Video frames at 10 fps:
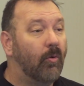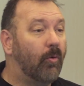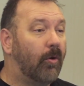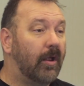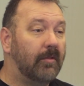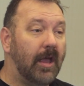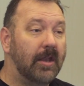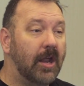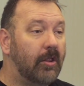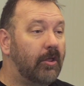or
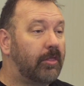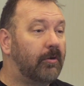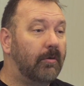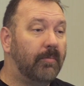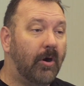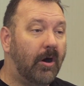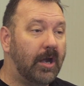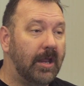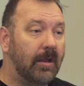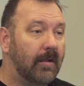another third
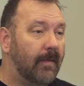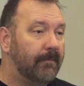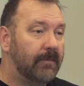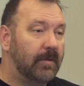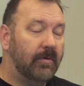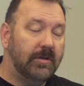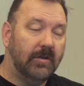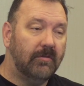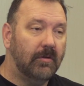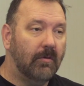party that we
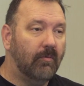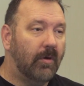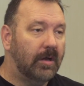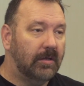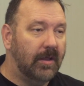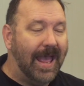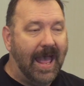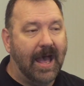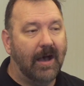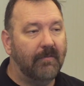just don't want to
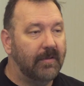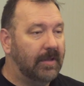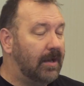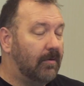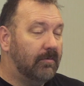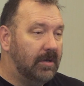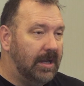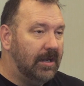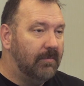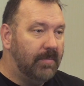have, and they don't
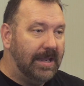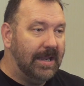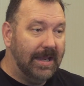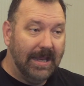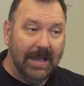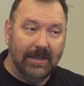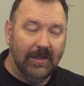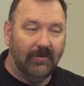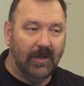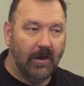need to be in
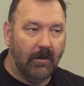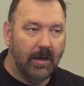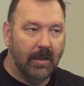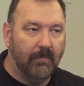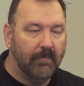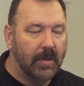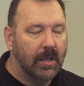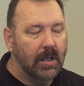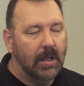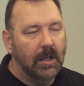the CRM.
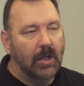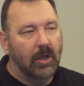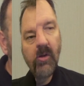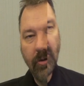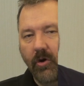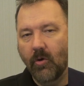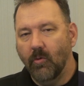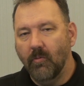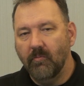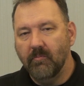
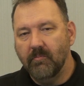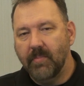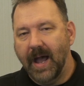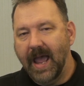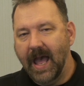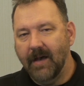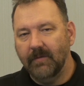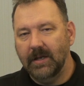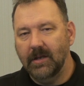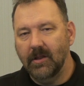So by
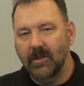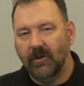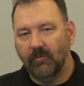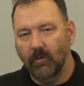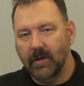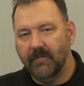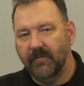having this really